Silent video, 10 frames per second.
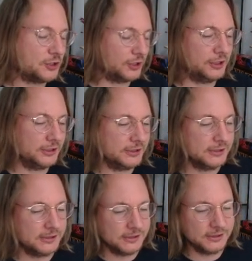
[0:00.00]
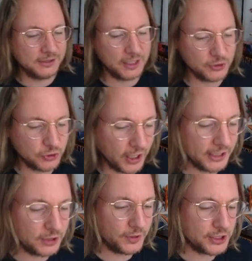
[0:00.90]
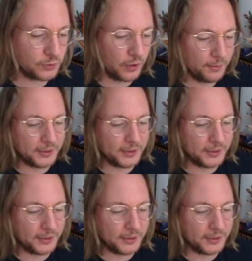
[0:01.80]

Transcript: turn I'll draw into a swamp